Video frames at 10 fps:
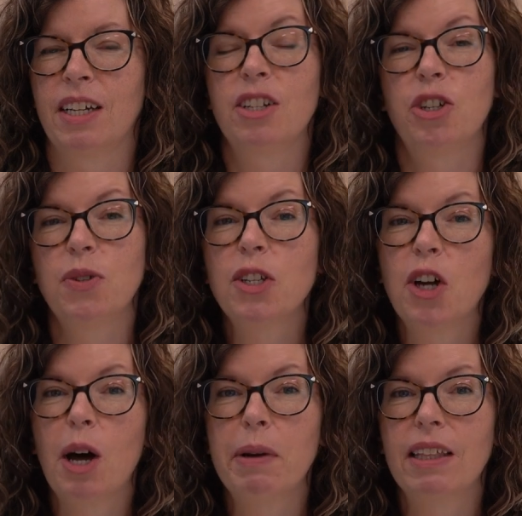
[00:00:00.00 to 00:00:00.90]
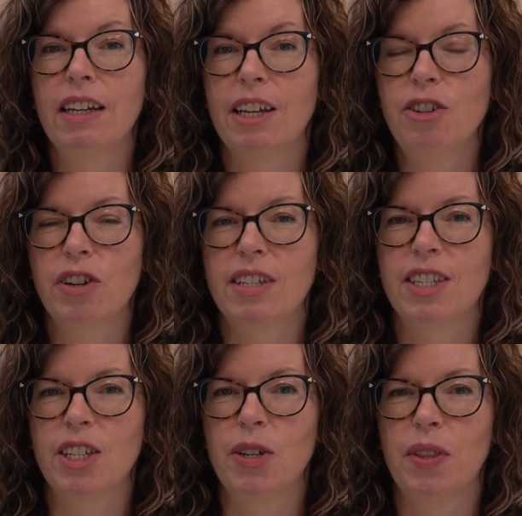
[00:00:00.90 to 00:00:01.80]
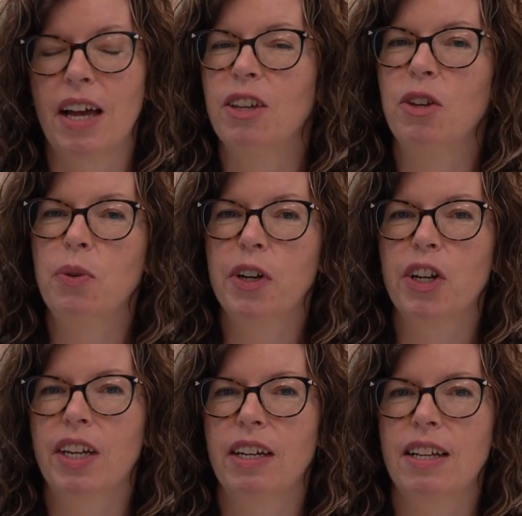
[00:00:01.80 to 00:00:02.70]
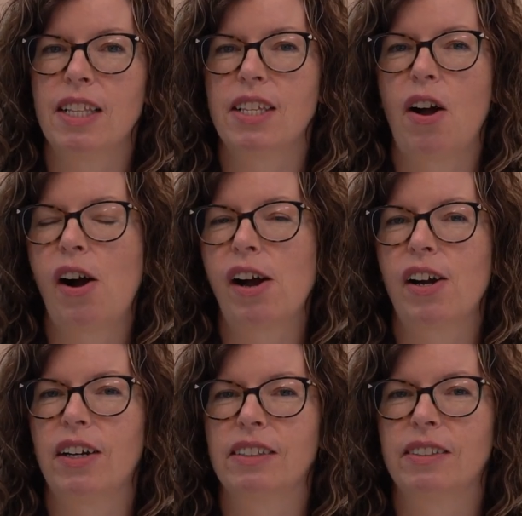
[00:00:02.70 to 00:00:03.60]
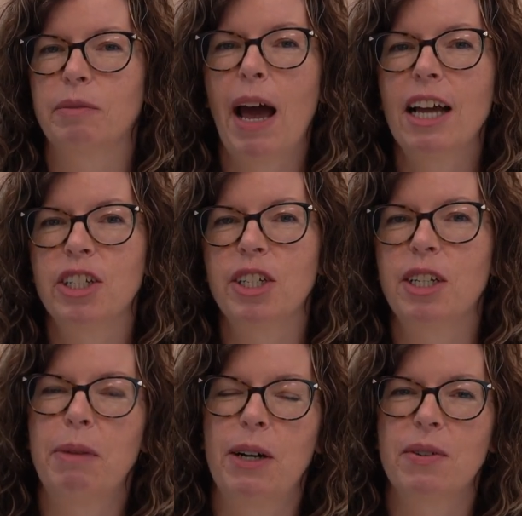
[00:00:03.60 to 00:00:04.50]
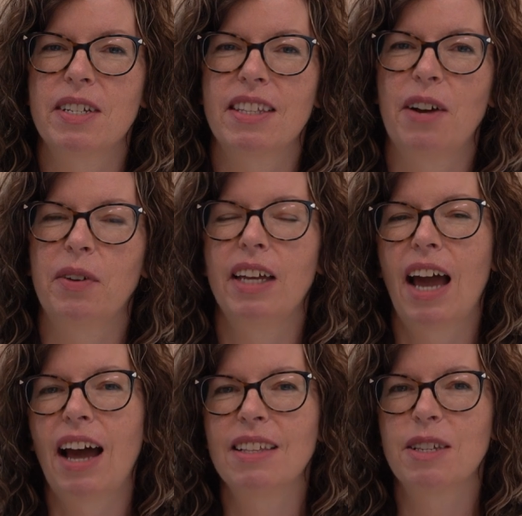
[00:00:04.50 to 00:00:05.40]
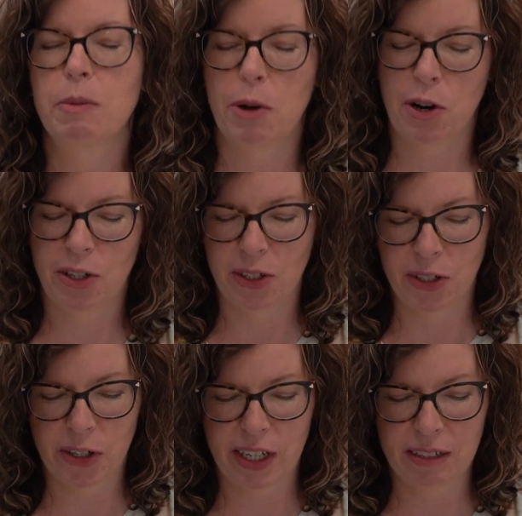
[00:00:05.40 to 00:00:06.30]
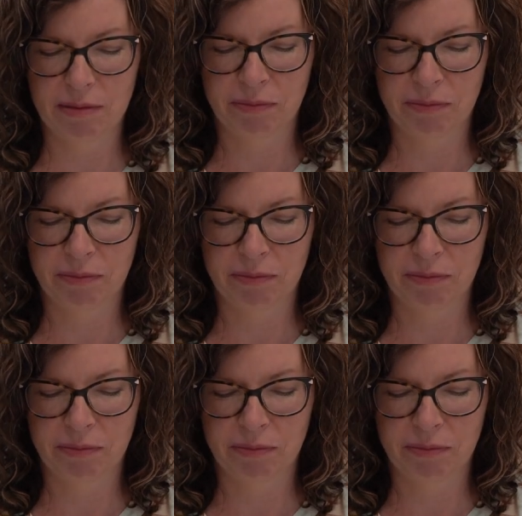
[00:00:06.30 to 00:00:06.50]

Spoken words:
Choose a topic that interests you, that you or your kids are passionate about. That really adds a spark to learning.